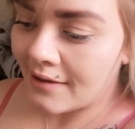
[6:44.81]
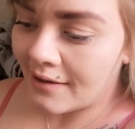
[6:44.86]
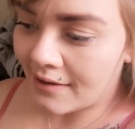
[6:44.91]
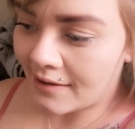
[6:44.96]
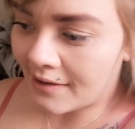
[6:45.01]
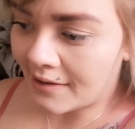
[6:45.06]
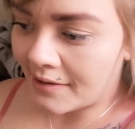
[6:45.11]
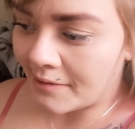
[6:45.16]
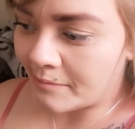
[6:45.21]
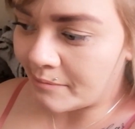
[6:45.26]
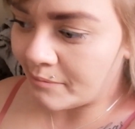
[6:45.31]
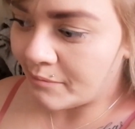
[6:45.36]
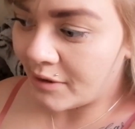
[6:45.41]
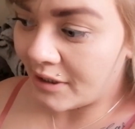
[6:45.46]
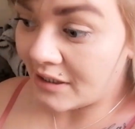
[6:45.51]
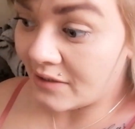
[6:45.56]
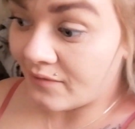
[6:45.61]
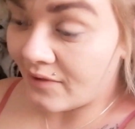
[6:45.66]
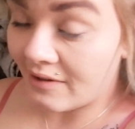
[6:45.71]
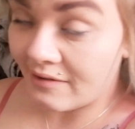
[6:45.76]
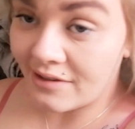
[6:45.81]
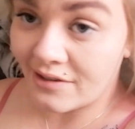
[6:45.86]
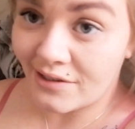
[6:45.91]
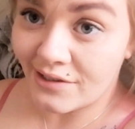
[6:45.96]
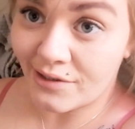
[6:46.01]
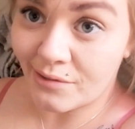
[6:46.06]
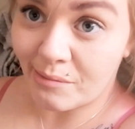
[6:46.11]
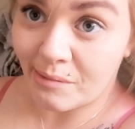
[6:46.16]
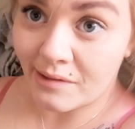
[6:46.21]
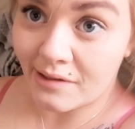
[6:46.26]
but he's very
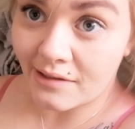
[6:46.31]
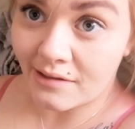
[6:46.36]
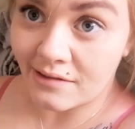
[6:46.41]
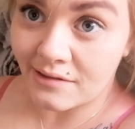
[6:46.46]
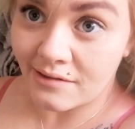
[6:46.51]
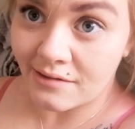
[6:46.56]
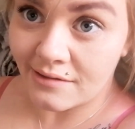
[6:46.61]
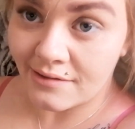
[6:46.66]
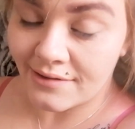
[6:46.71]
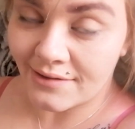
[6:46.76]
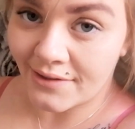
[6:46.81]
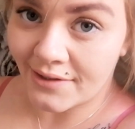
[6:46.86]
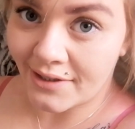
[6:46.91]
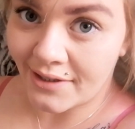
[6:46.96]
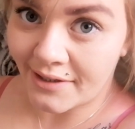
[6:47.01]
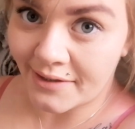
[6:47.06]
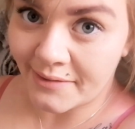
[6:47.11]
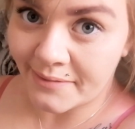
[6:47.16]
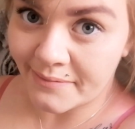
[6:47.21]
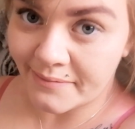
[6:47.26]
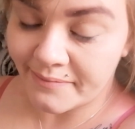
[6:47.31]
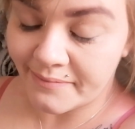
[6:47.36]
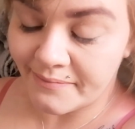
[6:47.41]
stubborn. So